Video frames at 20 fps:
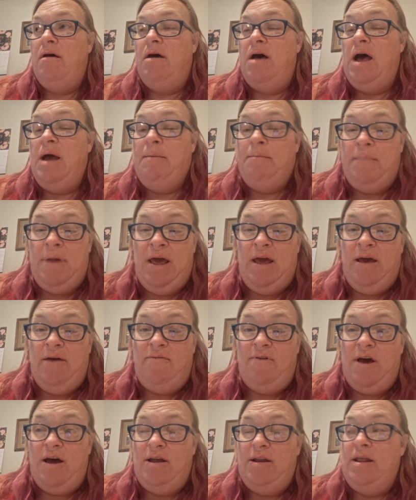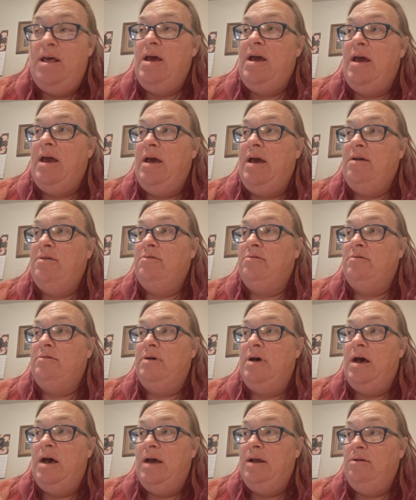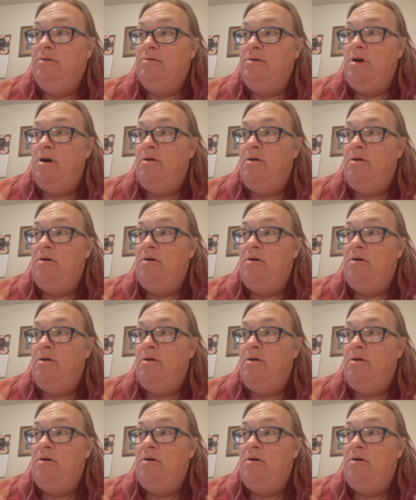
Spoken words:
I may have gotten that handle. I don't know.